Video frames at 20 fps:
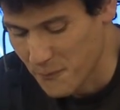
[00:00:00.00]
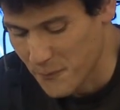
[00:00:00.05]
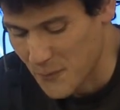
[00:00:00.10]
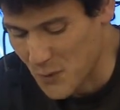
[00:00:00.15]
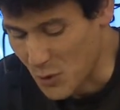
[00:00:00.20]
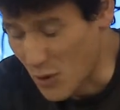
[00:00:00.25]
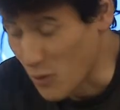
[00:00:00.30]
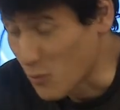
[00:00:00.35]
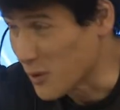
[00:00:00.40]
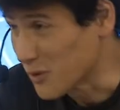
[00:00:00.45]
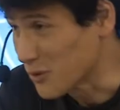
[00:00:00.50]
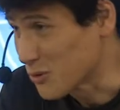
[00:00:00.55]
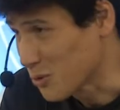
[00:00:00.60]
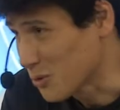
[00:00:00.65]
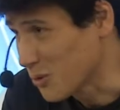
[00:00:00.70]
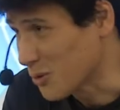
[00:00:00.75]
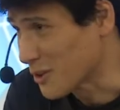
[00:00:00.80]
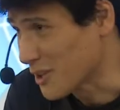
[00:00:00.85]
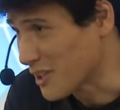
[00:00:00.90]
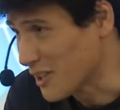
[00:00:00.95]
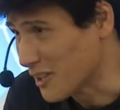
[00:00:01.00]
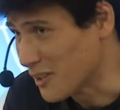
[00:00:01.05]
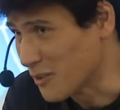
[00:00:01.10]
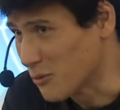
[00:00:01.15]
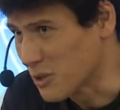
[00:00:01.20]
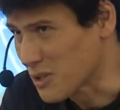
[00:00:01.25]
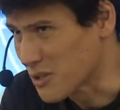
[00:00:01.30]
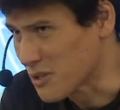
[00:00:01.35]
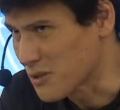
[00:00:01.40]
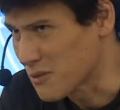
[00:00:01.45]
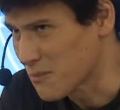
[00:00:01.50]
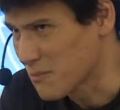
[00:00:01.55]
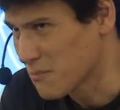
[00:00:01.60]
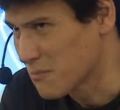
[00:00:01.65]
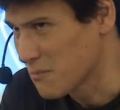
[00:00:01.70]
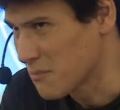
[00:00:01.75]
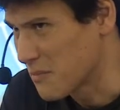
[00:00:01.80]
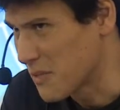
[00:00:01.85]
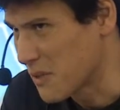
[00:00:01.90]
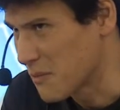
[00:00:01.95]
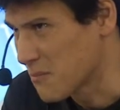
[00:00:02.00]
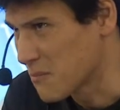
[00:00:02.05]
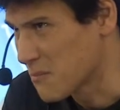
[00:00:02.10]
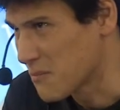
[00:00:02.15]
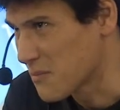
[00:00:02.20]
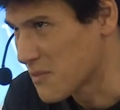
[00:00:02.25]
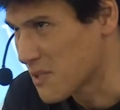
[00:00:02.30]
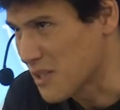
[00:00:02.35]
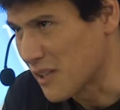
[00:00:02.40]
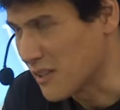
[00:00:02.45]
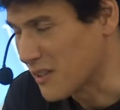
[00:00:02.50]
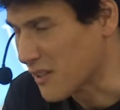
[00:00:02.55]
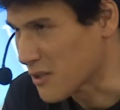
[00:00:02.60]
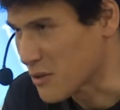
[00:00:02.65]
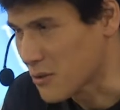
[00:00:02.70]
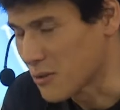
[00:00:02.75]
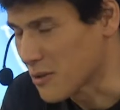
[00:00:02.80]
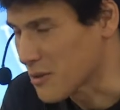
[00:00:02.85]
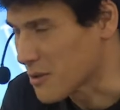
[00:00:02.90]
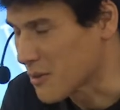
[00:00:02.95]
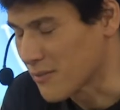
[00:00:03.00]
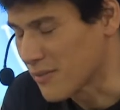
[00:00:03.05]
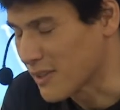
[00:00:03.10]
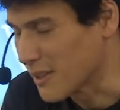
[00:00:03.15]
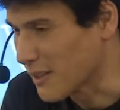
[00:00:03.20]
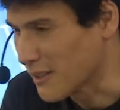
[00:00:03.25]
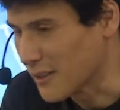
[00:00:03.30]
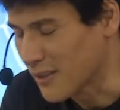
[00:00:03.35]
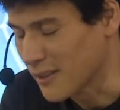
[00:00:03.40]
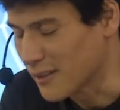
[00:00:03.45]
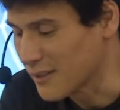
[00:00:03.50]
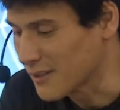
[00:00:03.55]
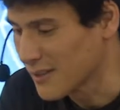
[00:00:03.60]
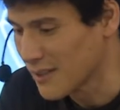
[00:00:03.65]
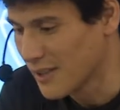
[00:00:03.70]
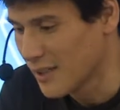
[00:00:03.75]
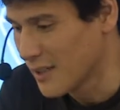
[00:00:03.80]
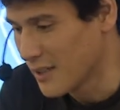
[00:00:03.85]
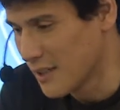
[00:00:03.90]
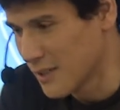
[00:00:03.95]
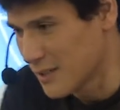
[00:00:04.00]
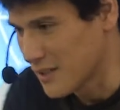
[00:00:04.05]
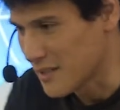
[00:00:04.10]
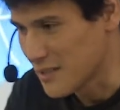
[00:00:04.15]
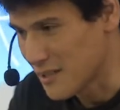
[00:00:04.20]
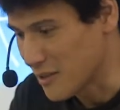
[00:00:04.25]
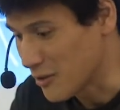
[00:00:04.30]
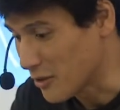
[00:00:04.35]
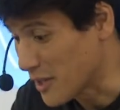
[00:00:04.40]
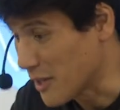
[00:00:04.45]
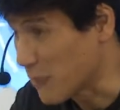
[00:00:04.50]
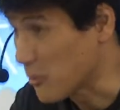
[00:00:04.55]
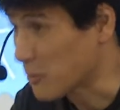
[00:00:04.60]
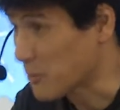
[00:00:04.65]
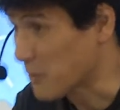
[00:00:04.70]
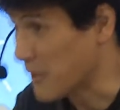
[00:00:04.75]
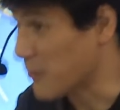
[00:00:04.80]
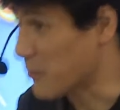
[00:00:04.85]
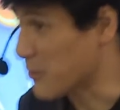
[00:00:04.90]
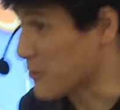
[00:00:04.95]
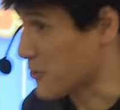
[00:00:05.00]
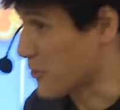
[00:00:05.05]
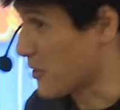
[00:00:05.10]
so I went to a kid, he was 10 years old or something like that, testing the game on paper.